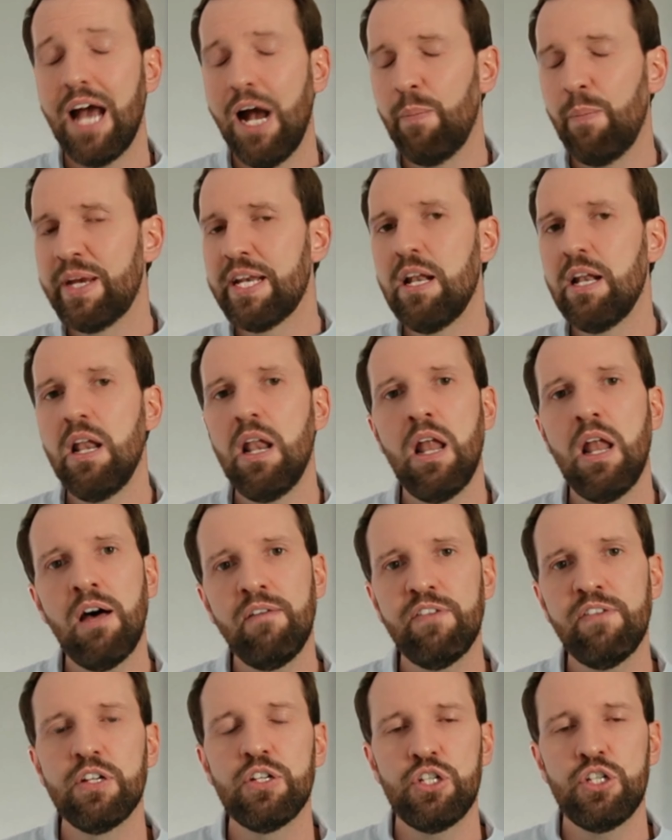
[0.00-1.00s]
and we
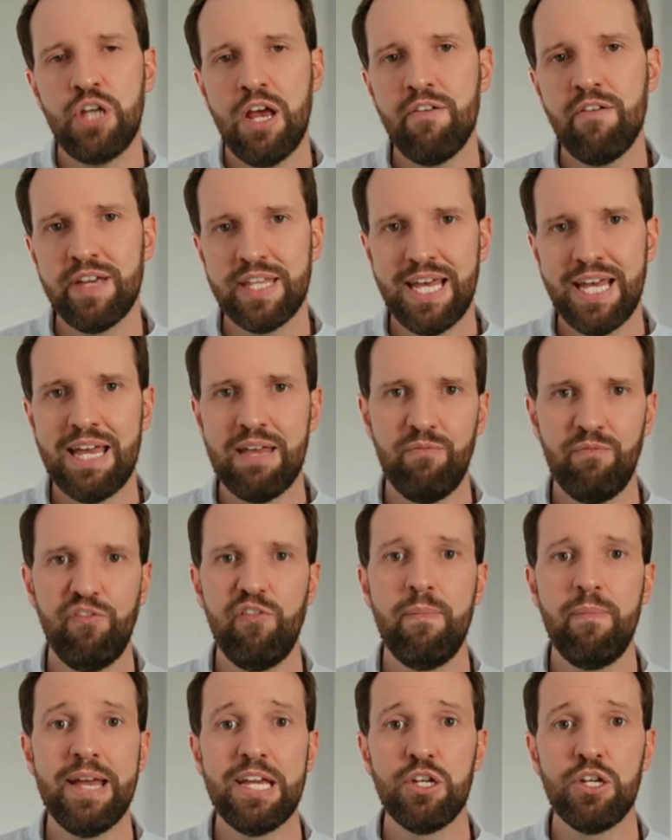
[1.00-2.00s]
love sharing that
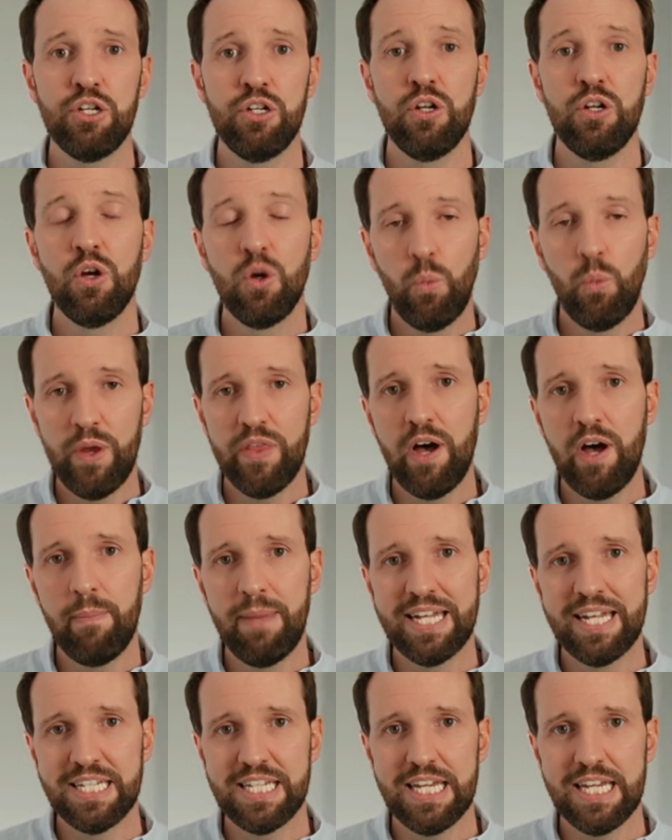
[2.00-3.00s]
information with our
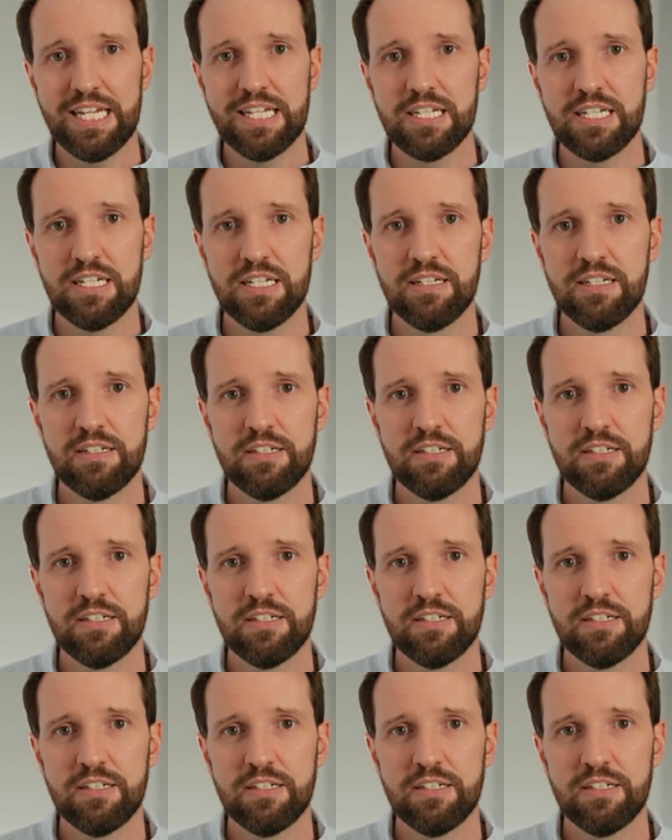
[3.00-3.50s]
mentees.